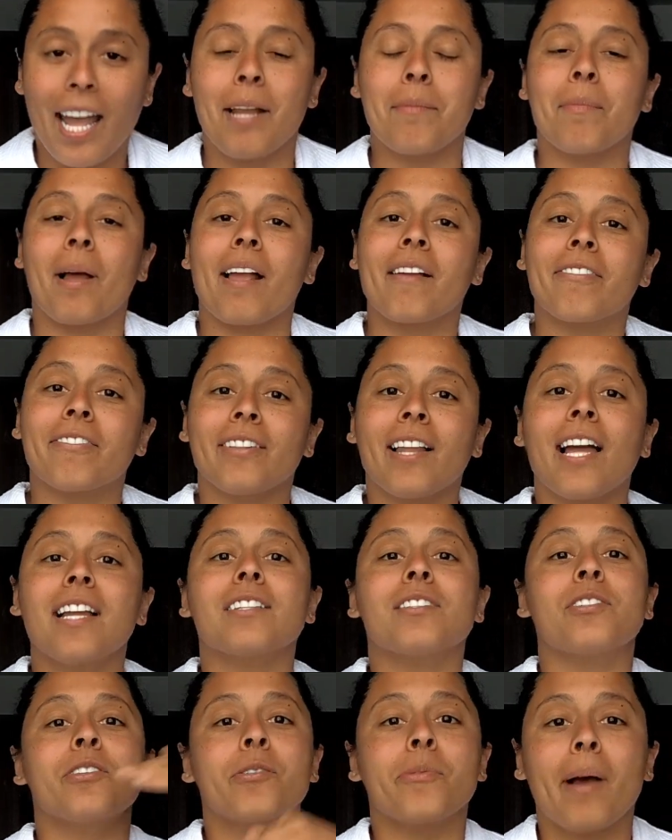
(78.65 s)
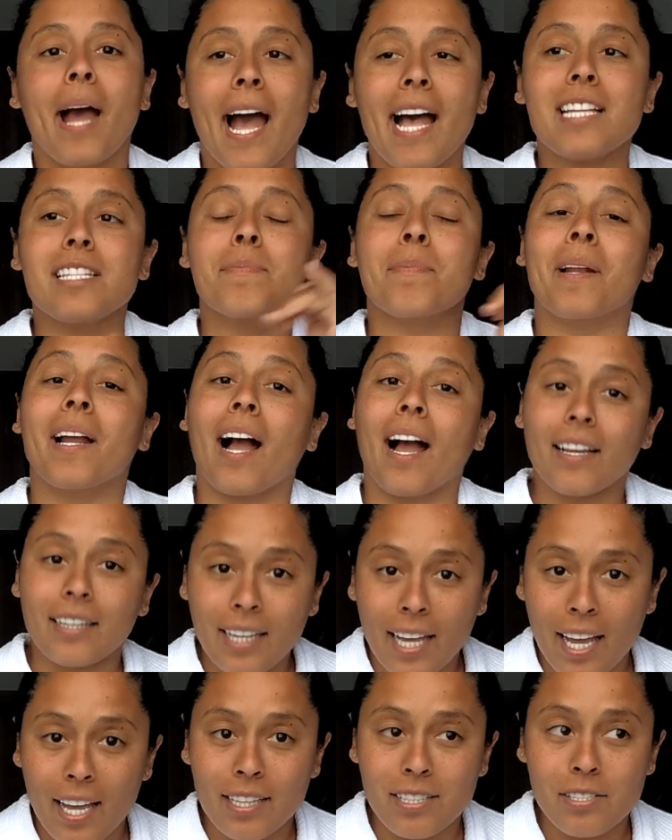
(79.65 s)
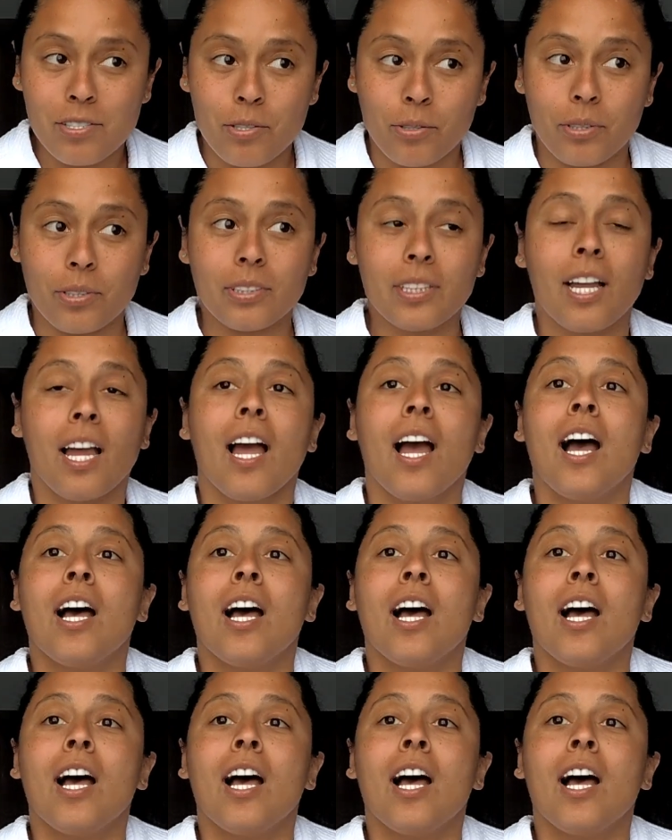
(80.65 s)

and my flight to Aspen got canceled.